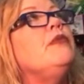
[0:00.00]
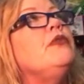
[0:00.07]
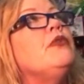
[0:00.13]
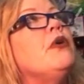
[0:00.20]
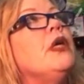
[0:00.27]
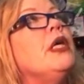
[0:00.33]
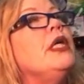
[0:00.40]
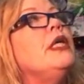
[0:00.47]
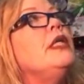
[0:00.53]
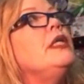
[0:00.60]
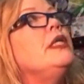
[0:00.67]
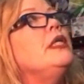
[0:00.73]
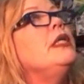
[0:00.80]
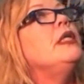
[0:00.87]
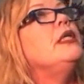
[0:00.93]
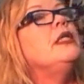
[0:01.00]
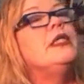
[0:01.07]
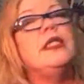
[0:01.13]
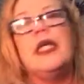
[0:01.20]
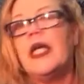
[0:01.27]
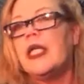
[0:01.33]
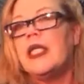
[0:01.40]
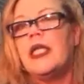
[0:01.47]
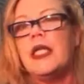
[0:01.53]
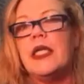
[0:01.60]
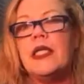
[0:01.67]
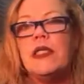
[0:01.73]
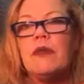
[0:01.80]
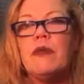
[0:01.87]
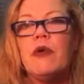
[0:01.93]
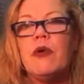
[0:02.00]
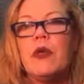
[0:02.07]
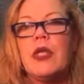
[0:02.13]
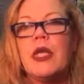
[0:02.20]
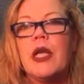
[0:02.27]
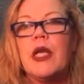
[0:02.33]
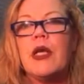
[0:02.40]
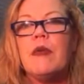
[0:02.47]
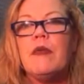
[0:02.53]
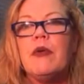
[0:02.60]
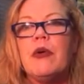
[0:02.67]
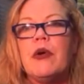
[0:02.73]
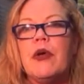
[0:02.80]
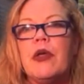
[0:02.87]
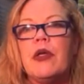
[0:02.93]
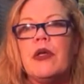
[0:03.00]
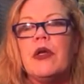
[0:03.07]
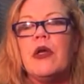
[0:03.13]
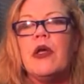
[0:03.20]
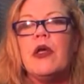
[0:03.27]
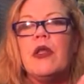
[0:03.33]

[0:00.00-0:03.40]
trying to get things more that I could put on